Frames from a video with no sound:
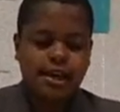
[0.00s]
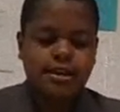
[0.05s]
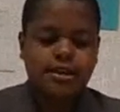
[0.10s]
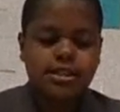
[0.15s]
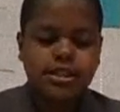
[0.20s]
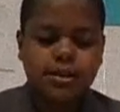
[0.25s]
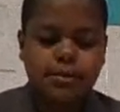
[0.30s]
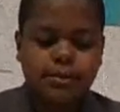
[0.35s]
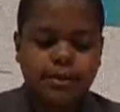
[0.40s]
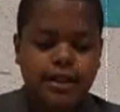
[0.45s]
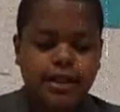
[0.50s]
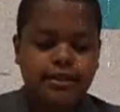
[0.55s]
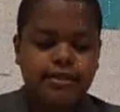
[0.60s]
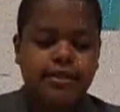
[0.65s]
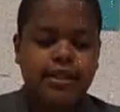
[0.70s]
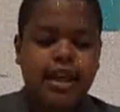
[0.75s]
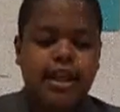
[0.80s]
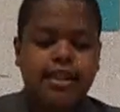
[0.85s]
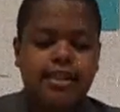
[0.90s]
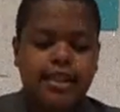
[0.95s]
also
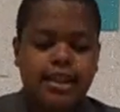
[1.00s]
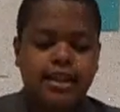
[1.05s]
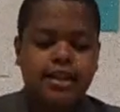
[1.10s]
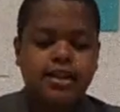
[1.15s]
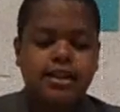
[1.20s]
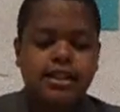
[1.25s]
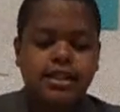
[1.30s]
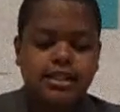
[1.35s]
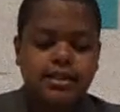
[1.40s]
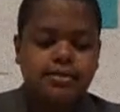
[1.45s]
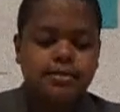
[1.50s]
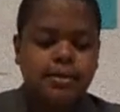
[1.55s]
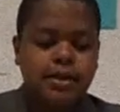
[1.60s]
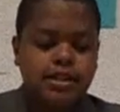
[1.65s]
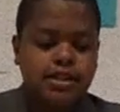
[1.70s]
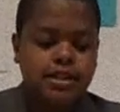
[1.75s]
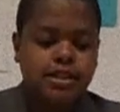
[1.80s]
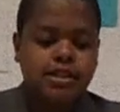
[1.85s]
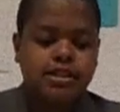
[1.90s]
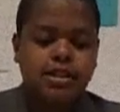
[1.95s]
believe that there is
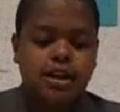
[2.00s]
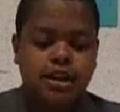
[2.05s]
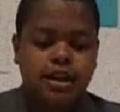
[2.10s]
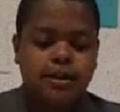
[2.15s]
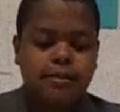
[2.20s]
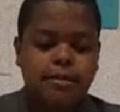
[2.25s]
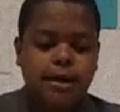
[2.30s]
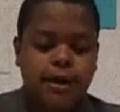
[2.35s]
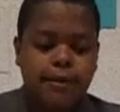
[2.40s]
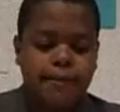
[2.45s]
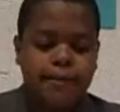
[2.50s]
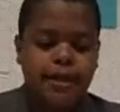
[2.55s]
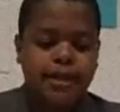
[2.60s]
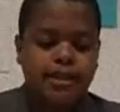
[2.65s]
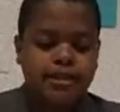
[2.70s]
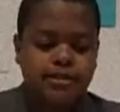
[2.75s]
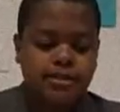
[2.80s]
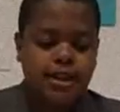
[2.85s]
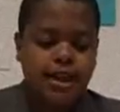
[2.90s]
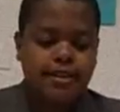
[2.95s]
much to talk about
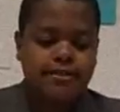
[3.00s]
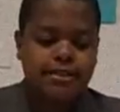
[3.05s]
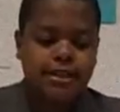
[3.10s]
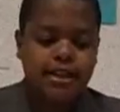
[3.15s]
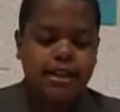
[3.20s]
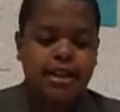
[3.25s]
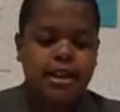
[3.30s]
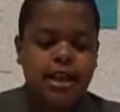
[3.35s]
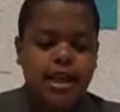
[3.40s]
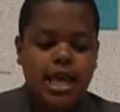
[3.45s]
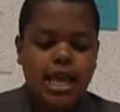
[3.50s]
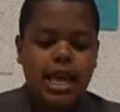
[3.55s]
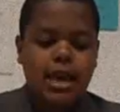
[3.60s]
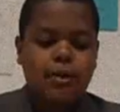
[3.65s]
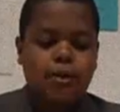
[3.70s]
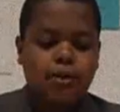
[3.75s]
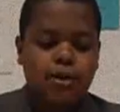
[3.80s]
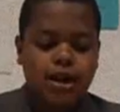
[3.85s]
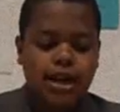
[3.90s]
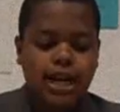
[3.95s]
being drafted
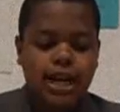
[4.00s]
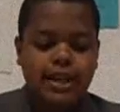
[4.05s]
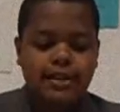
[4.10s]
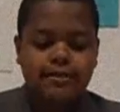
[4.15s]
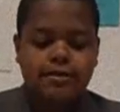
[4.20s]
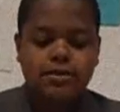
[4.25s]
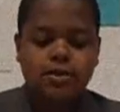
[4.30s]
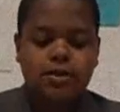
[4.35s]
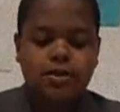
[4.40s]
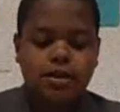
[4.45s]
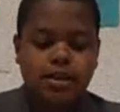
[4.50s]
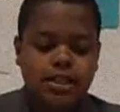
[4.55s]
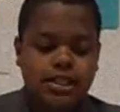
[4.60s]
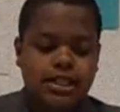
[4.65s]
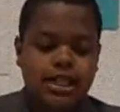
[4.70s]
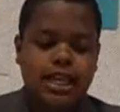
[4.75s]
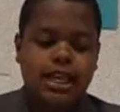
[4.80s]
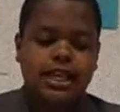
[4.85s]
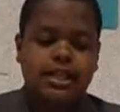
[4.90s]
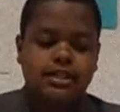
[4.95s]
and what kind of toll it
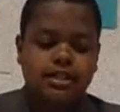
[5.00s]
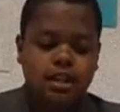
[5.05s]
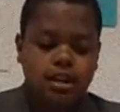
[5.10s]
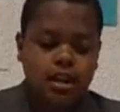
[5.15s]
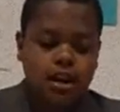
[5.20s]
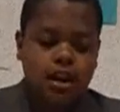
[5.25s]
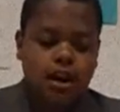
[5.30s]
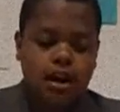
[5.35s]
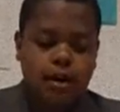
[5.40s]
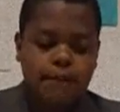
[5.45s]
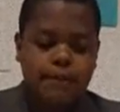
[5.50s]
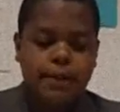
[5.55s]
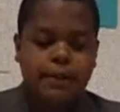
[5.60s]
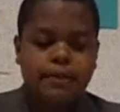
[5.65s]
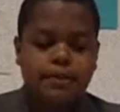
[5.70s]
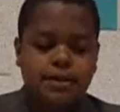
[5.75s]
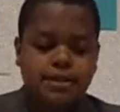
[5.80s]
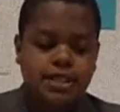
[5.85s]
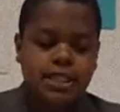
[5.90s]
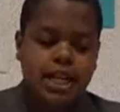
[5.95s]
takes on
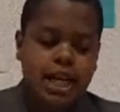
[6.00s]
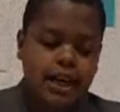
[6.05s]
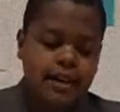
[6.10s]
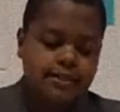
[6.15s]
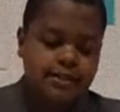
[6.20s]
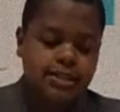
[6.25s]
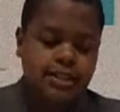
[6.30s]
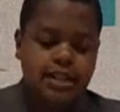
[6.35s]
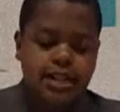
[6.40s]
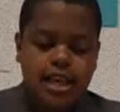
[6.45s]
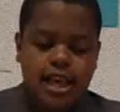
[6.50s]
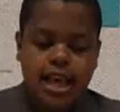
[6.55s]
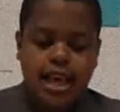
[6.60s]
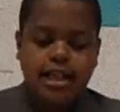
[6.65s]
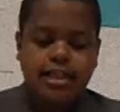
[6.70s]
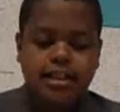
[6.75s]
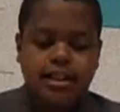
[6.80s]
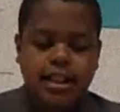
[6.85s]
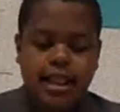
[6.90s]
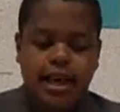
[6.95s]
people's lives
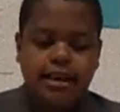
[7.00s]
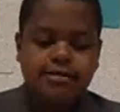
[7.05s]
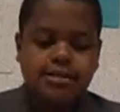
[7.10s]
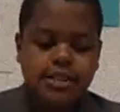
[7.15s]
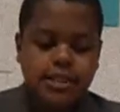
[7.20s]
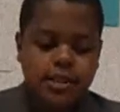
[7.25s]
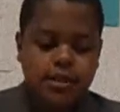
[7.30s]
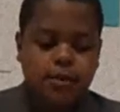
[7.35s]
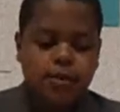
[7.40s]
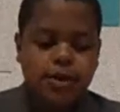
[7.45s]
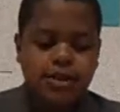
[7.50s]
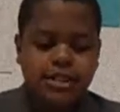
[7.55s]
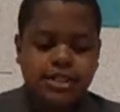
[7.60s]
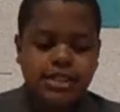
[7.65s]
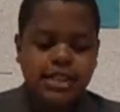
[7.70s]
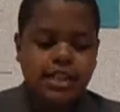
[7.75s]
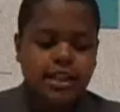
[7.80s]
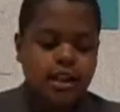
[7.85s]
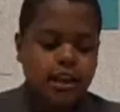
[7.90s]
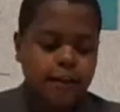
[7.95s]
and the lives of the ones
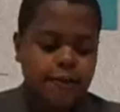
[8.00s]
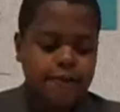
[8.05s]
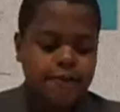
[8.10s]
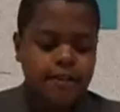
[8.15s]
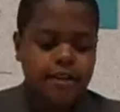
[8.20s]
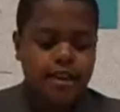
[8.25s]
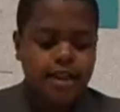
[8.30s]
they love.